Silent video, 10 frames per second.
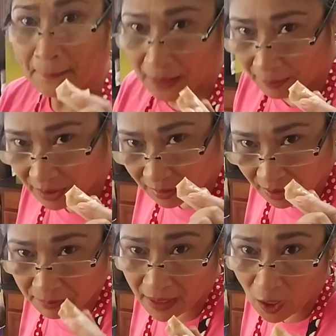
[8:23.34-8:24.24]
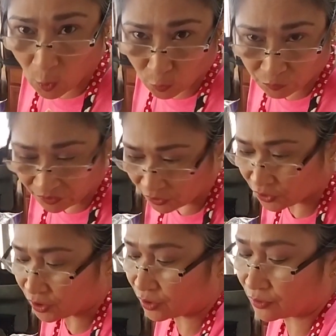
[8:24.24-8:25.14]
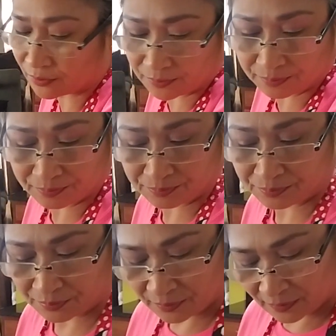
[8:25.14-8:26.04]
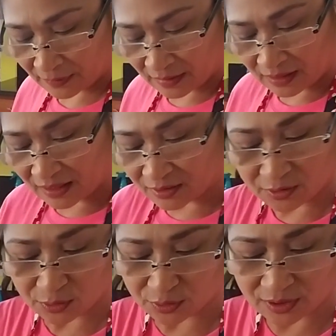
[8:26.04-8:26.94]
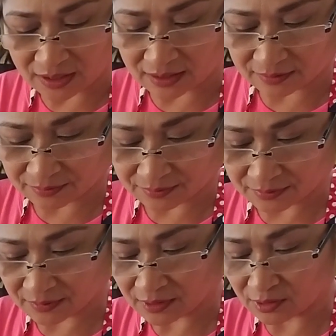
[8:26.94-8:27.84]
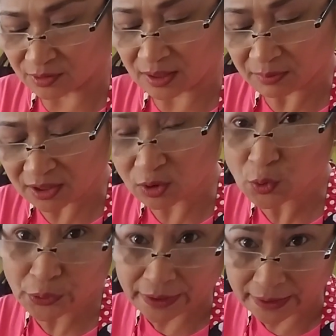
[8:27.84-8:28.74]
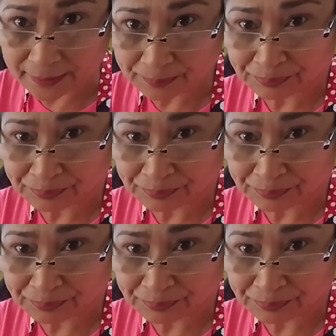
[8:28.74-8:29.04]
I'm gonna make my own version. I don't use that because I'm gonna cook it.